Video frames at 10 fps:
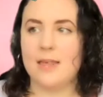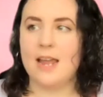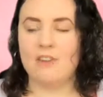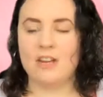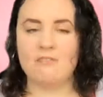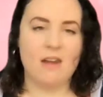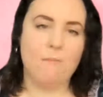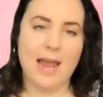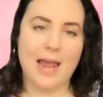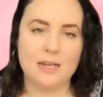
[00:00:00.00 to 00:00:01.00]
They have an
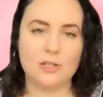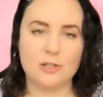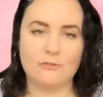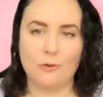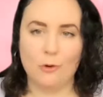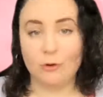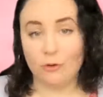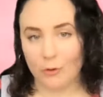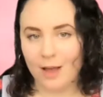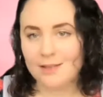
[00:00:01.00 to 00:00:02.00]
event page for
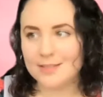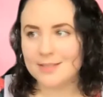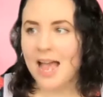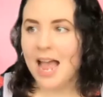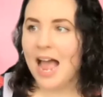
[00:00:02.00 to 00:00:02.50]
Crew Cuts.